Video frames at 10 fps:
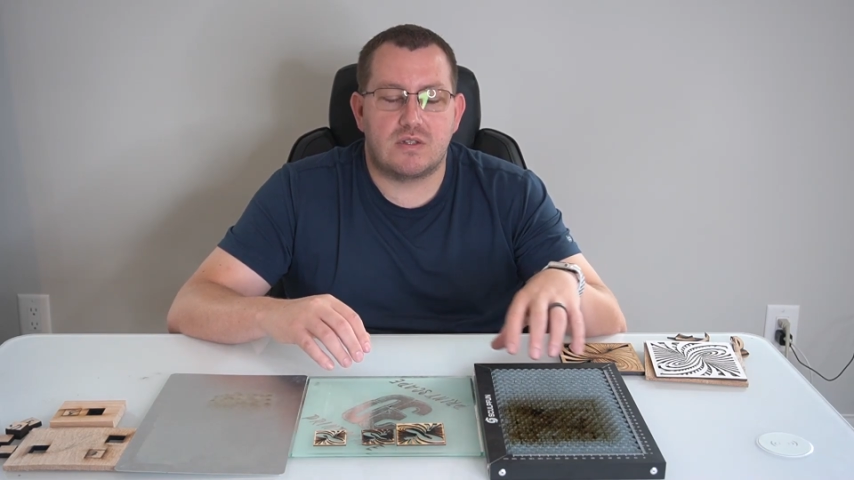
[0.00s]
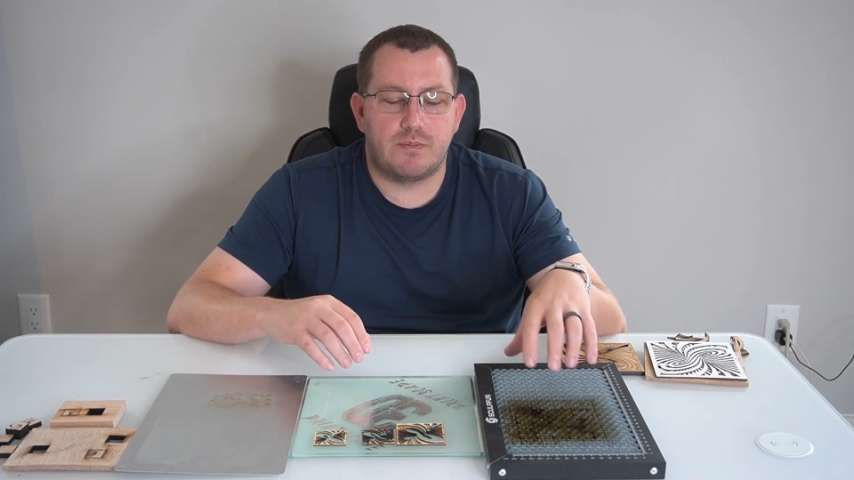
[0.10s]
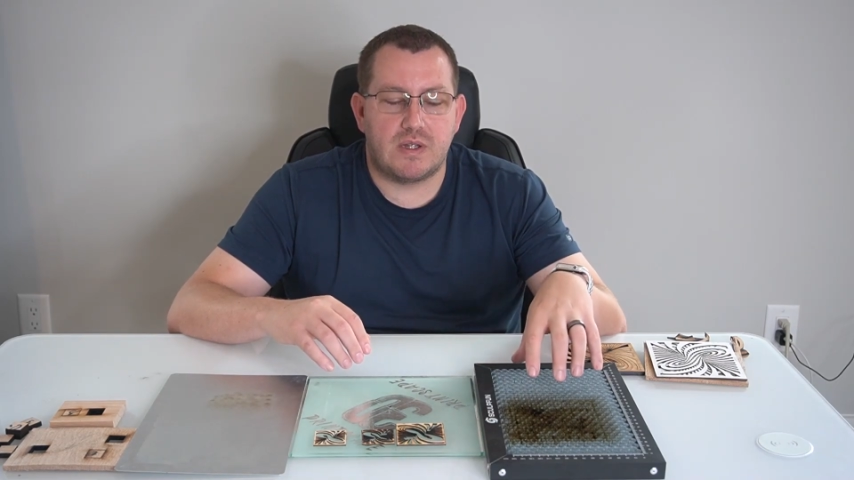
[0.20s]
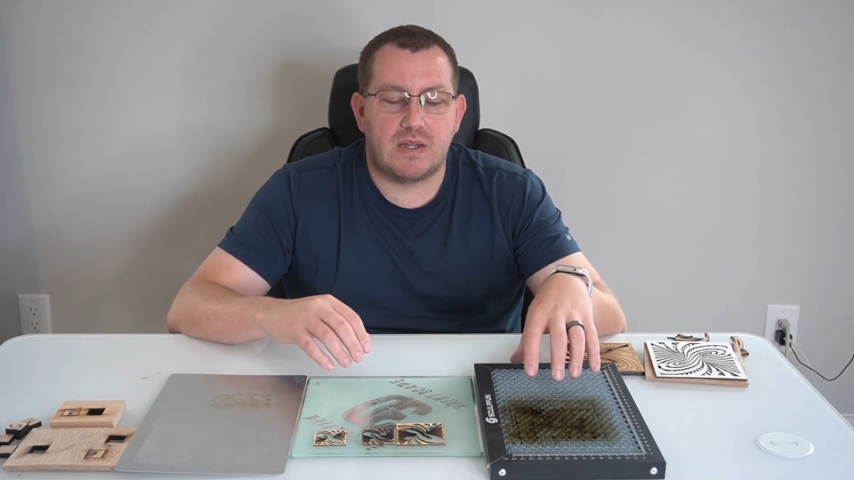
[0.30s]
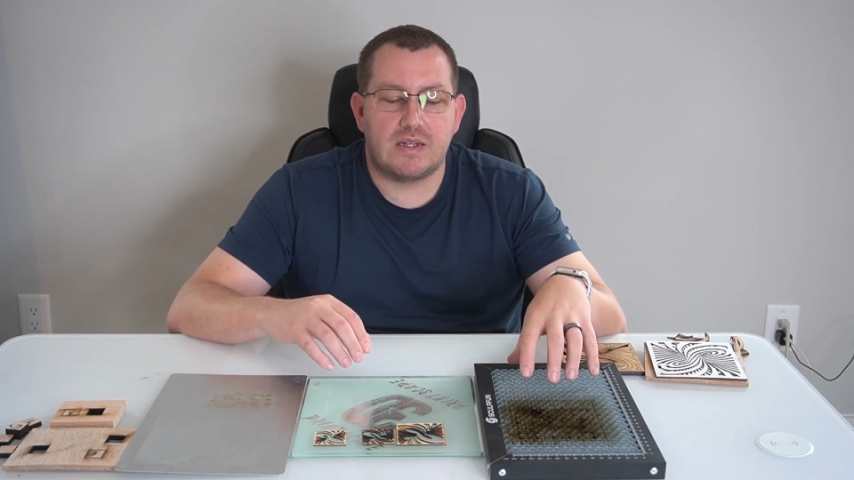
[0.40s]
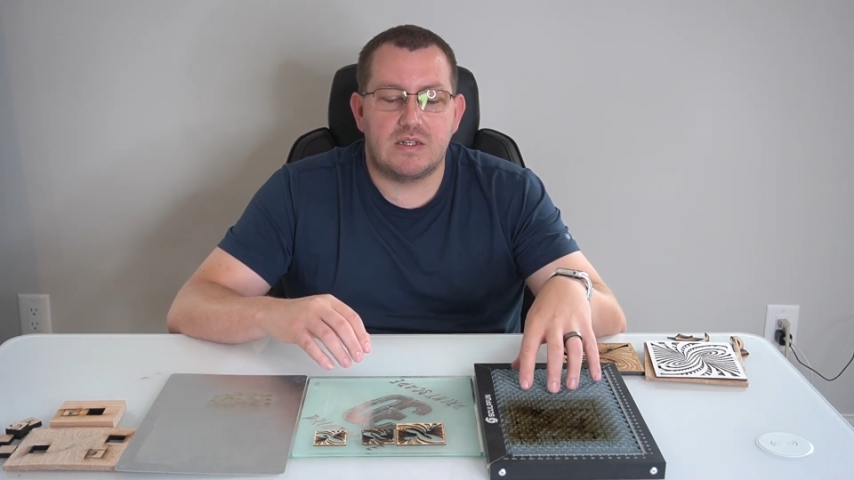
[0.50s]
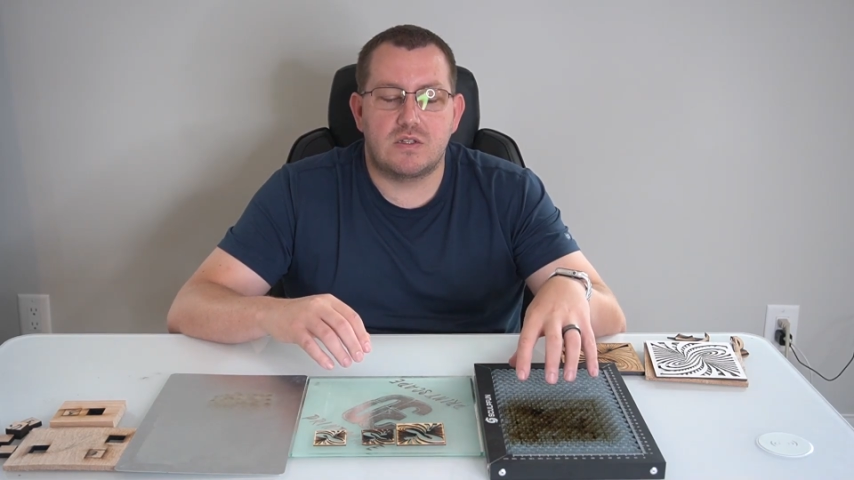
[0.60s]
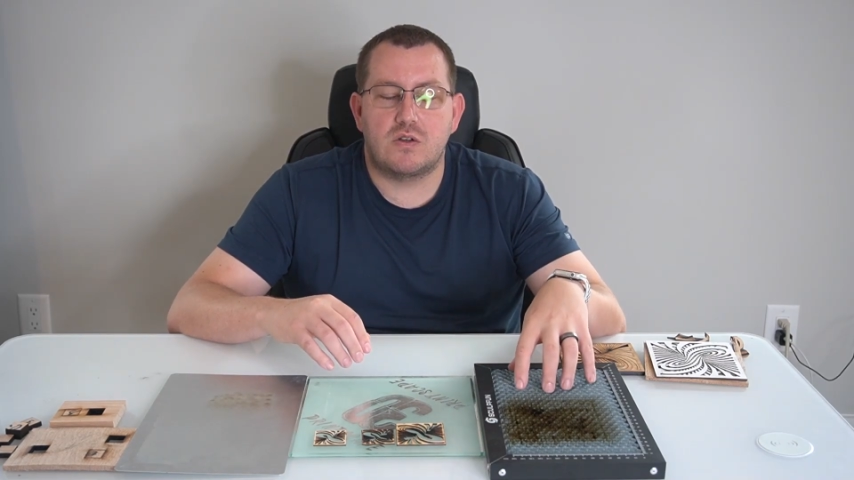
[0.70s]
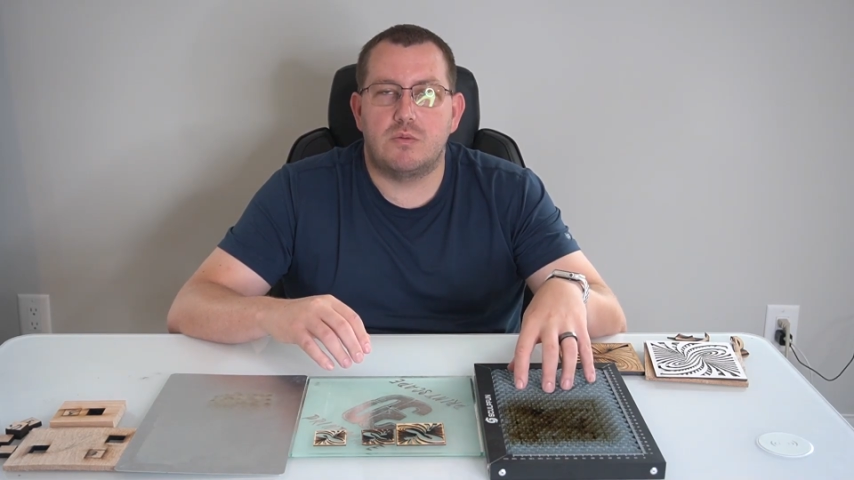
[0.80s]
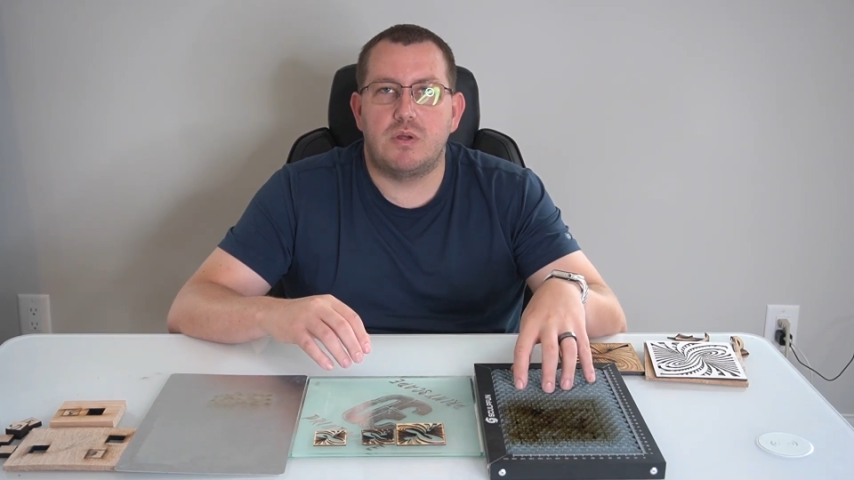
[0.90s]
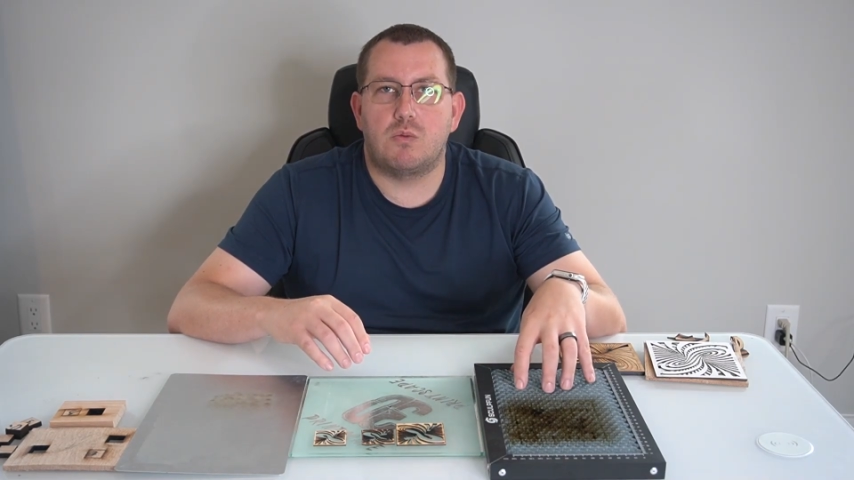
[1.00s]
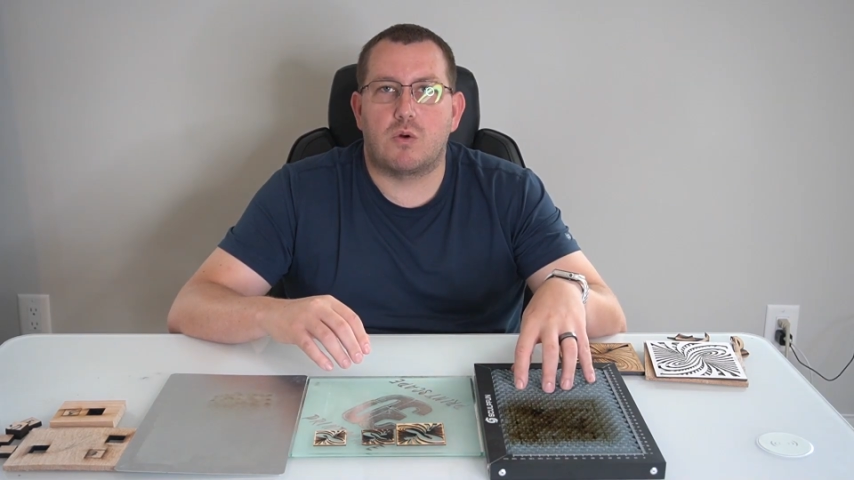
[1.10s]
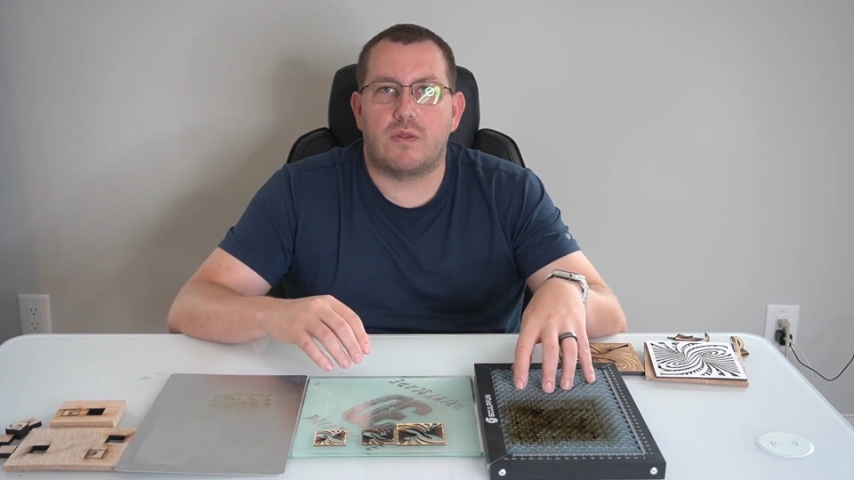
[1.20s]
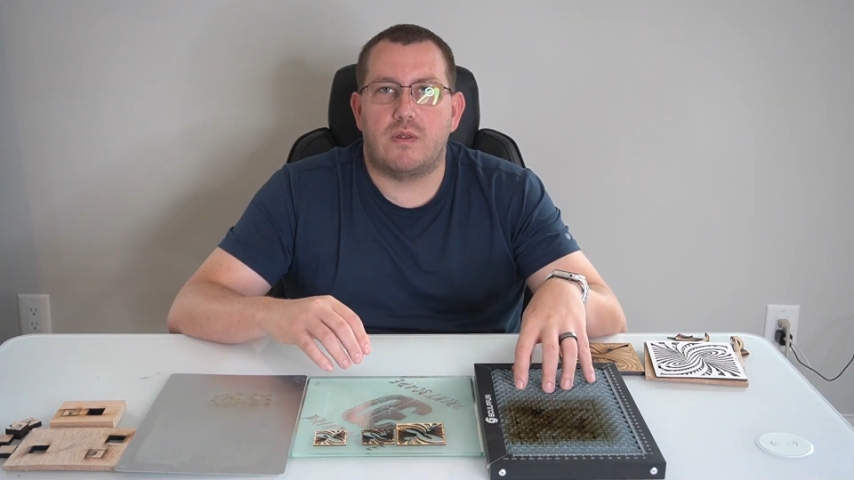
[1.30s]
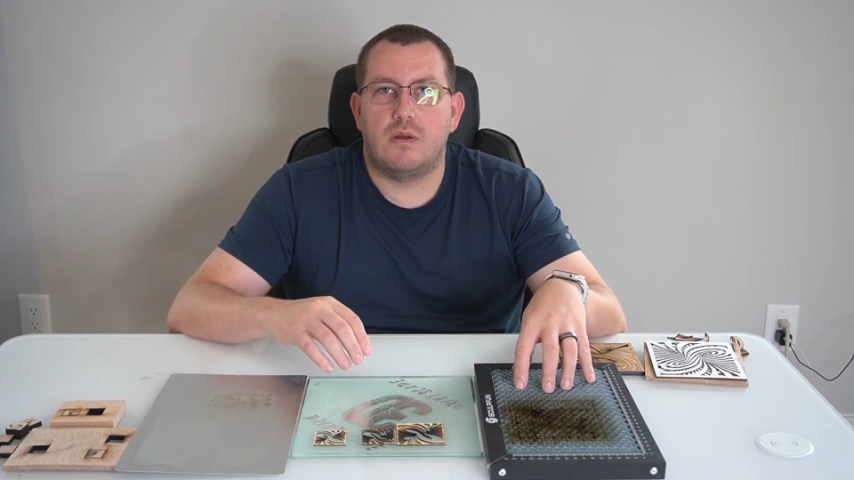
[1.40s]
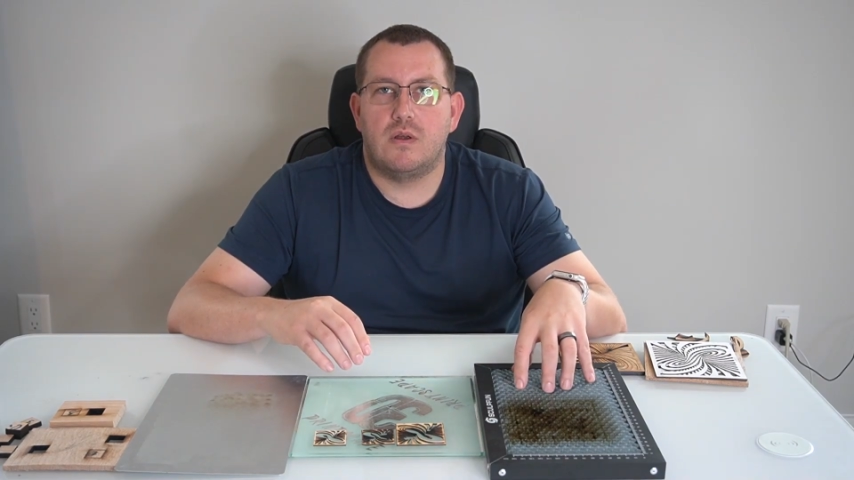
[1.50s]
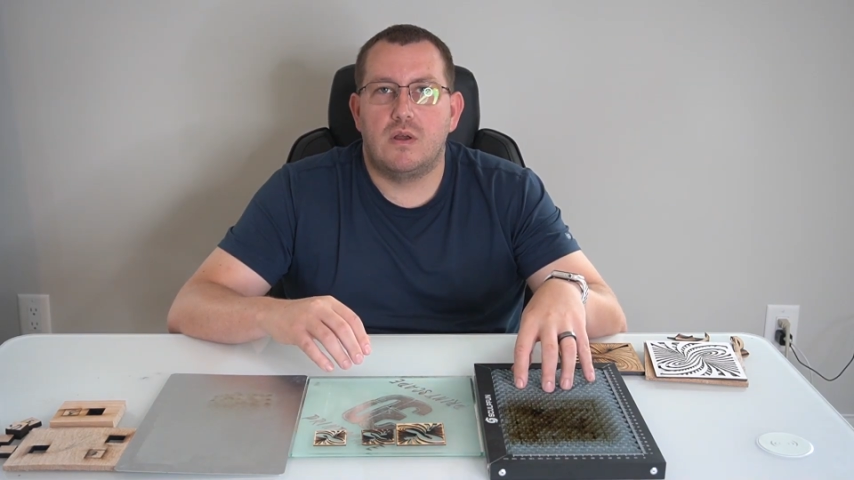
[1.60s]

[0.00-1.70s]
something like this could be worth it.